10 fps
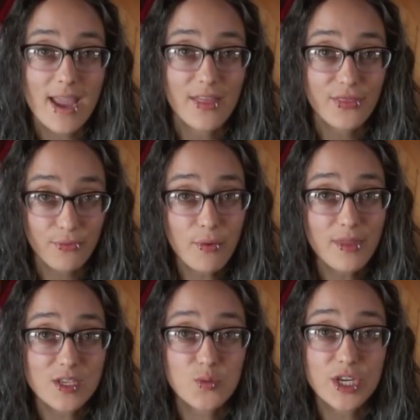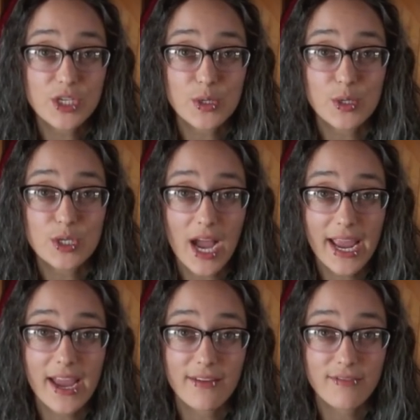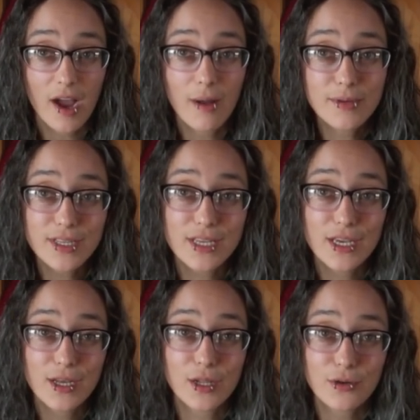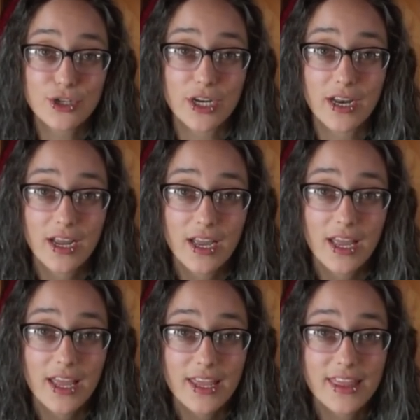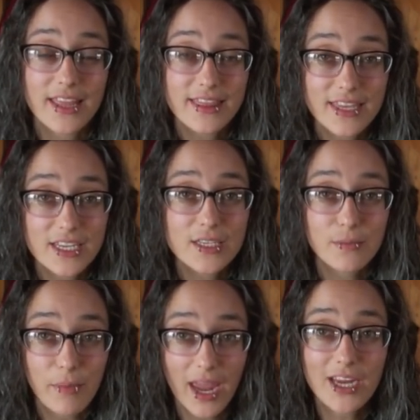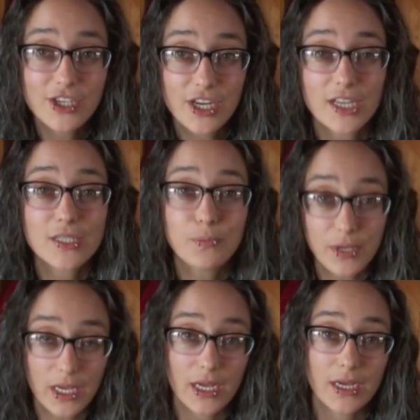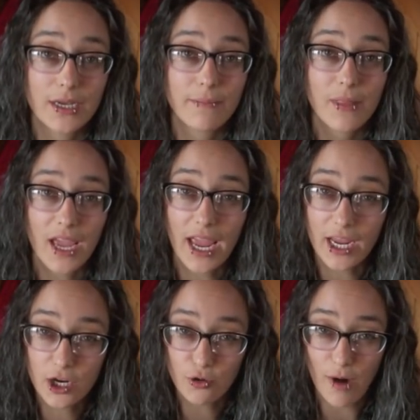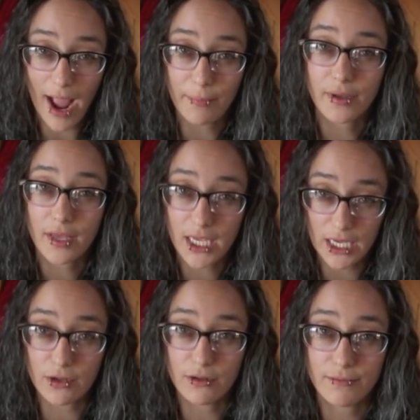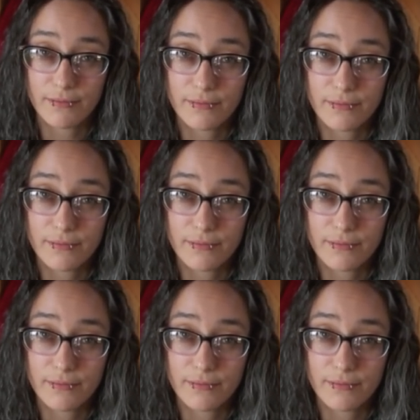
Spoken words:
And through this research, I have come to the conclusion that this may just be a crap heel.